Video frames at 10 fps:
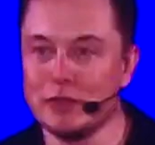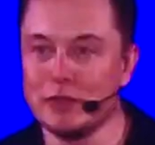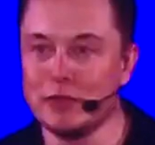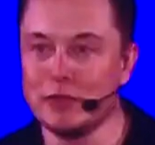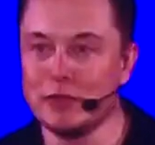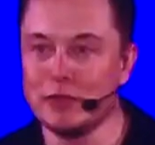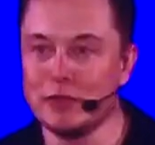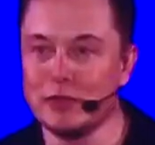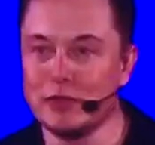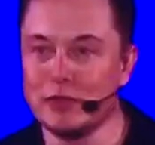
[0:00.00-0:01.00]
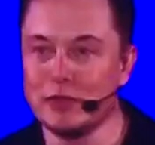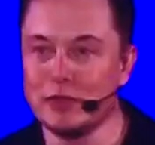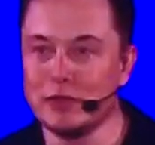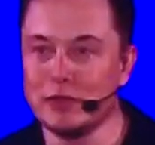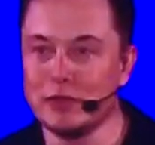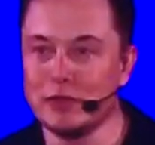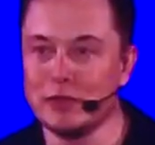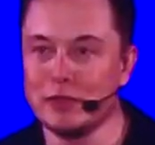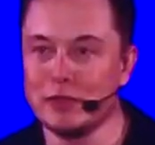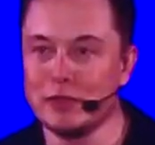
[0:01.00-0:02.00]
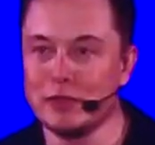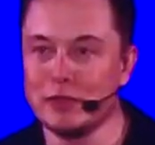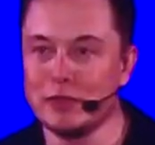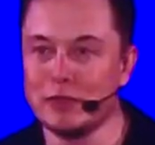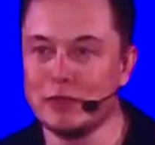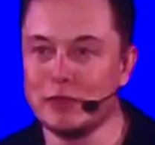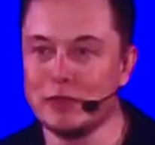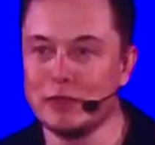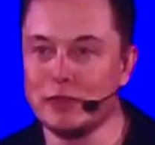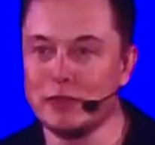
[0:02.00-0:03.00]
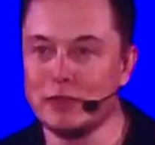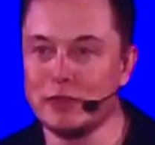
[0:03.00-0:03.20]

The person shown says nothing.